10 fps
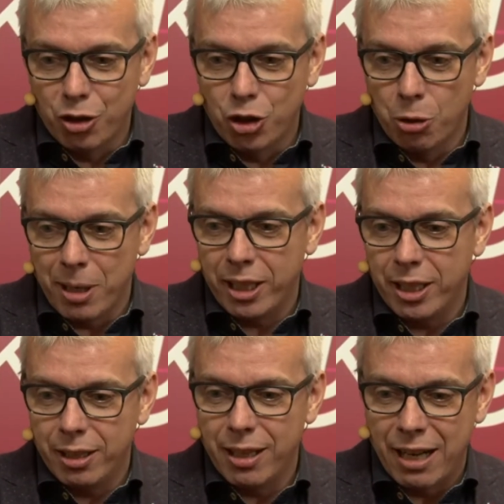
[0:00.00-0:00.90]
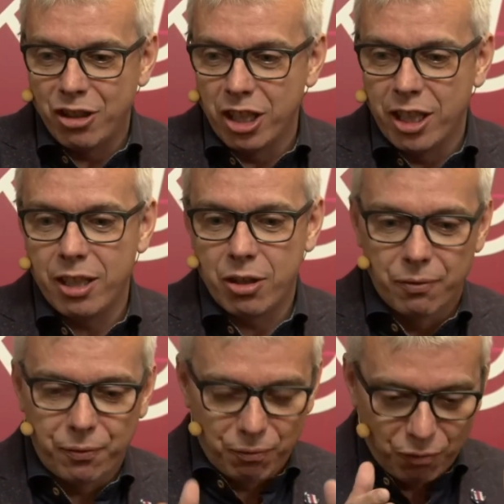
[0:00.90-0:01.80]
too many engineers
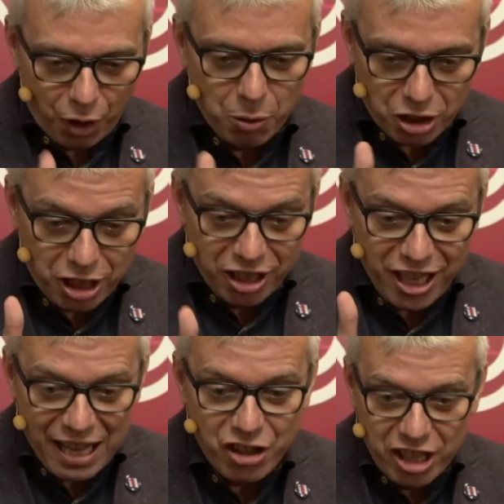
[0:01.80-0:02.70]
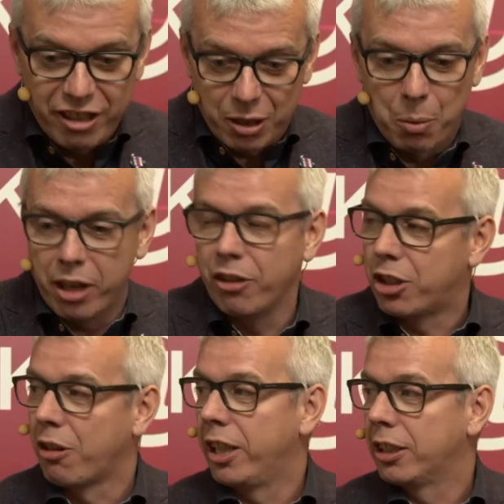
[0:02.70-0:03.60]
have focused in an engineering way on the
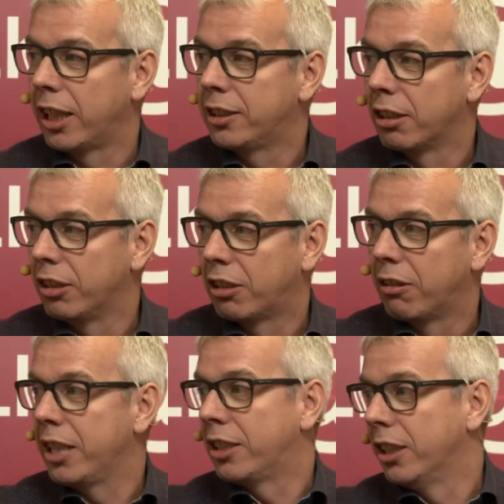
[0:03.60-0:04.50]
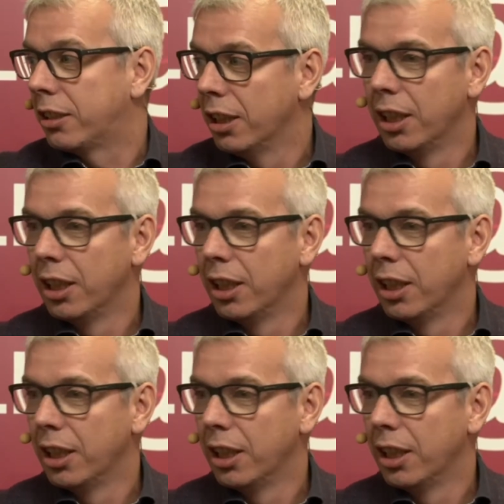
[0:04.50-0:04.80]
training data and created,